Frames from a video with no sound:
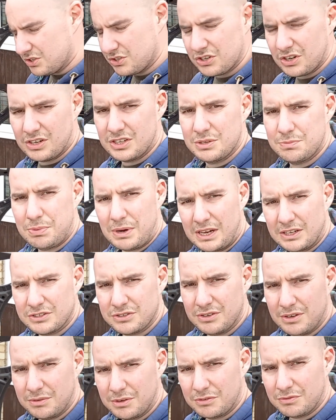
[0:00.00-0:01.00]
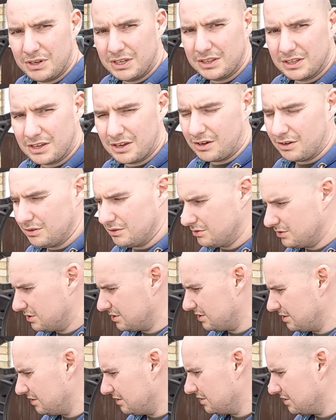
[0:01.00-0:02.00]
I charge the battery, I'm going to read the
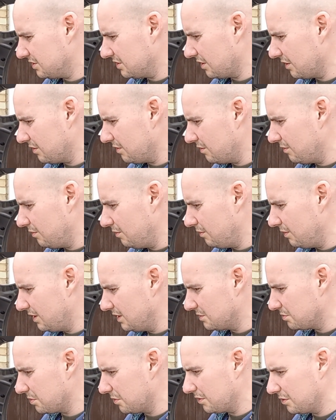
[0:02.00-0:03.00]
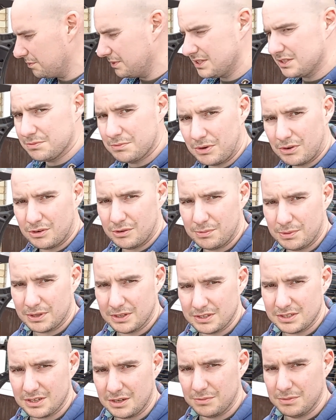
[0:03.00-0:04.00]
codes. So it's probably going to be tomorrow by
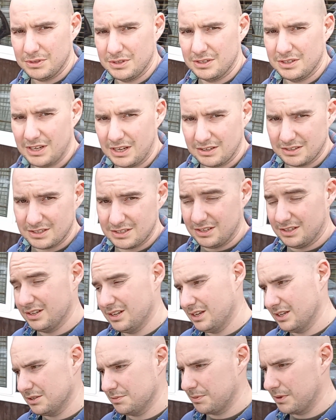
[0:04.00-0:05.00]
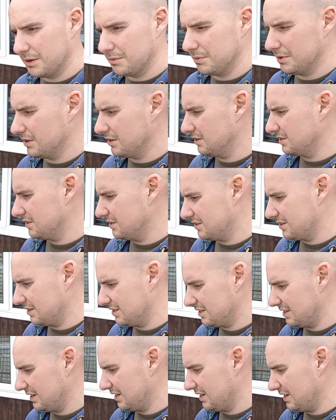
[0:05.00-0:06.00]
the time you see the next bit, because it's going
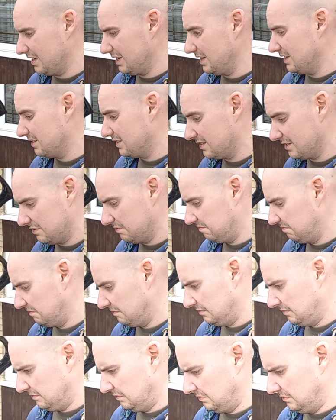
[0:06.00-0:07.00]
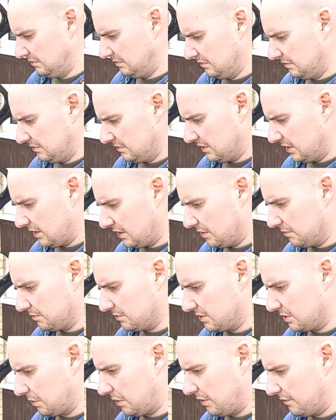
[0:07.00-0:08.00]
to take at least
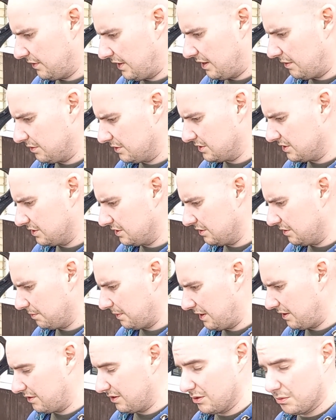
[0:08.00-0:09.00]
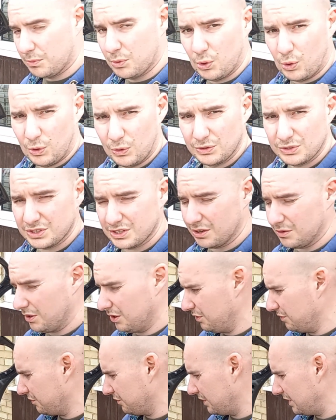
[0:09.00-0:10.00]
12 hours to do the battery or more. So
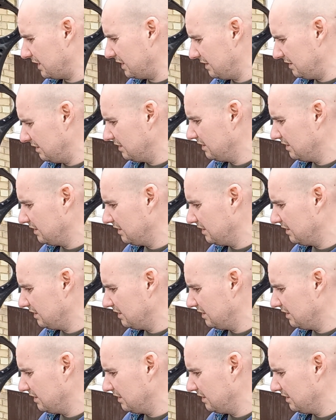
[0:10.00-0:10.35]
hopefully